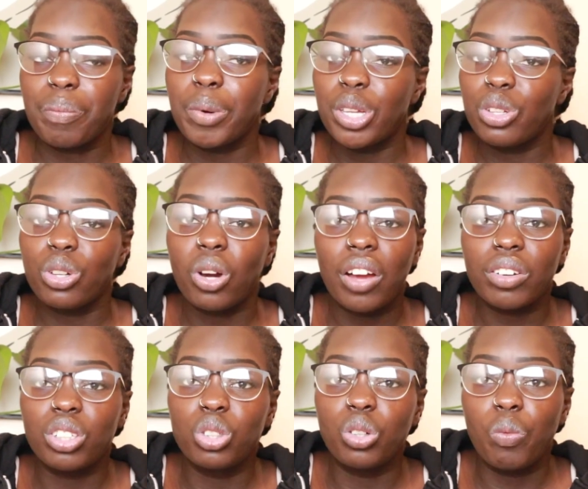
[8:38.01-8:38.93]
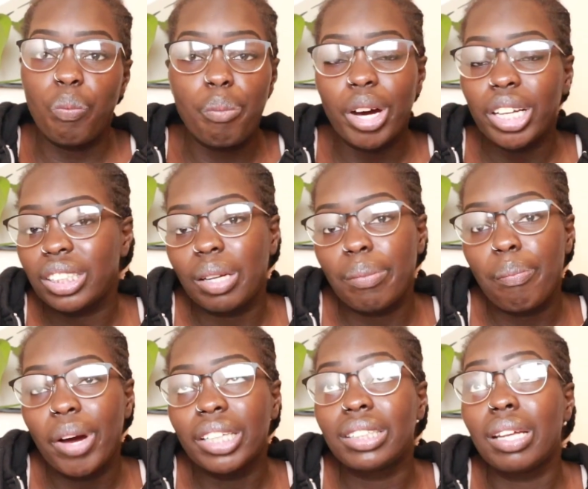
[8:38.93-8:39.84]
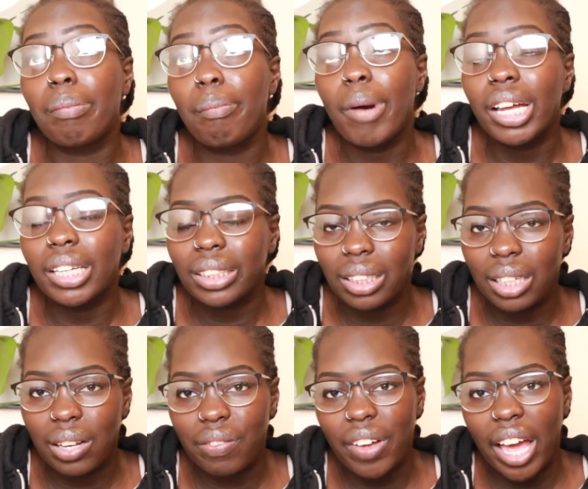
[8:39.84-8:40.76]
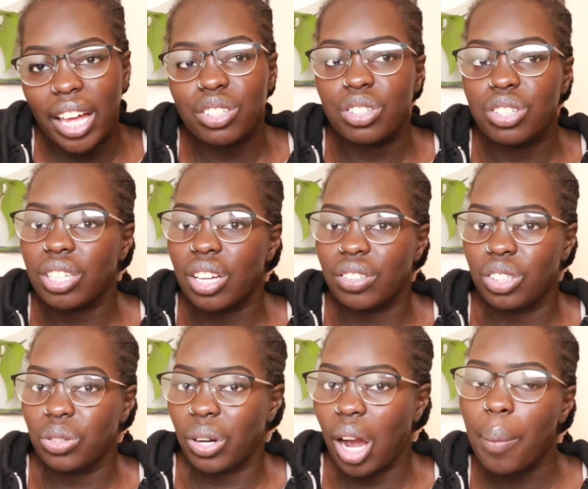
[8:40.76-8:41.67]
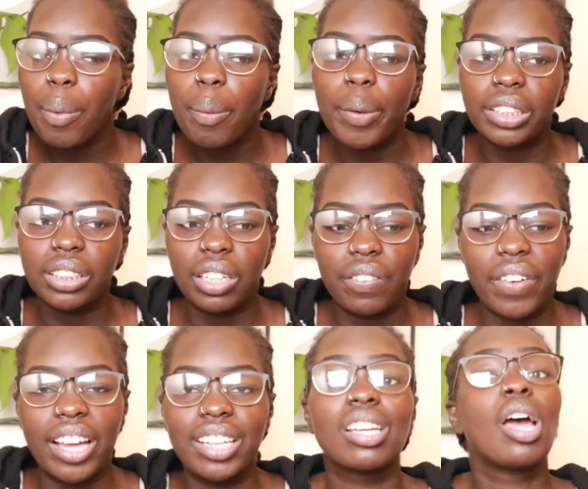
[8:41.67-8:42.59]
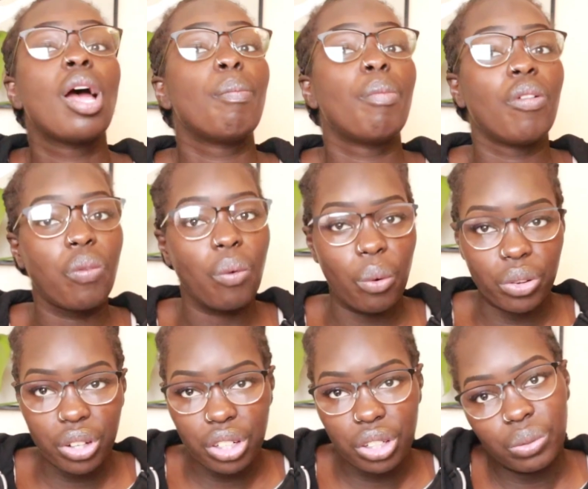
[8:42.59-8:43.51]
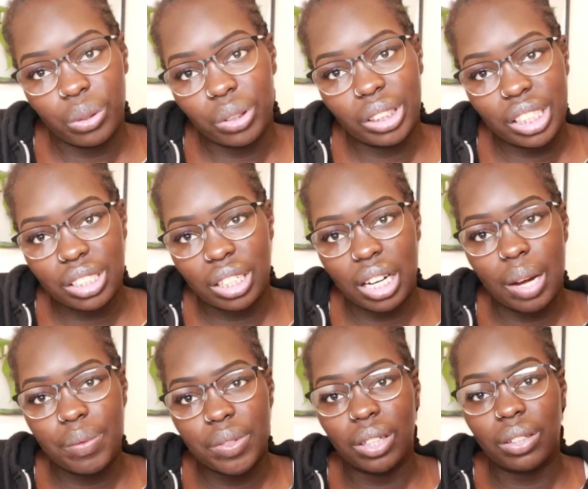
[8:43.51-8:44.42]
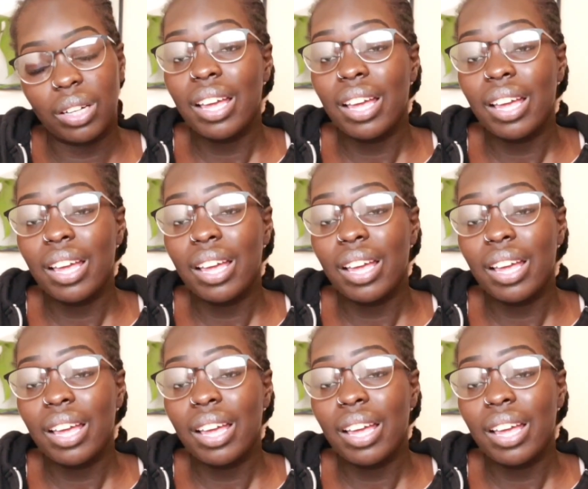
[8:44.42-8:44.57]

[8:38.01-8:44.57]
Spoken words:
But you don't have to do it months and months and months in advance. You just have to do a couple months in advance before the new rotation comes out.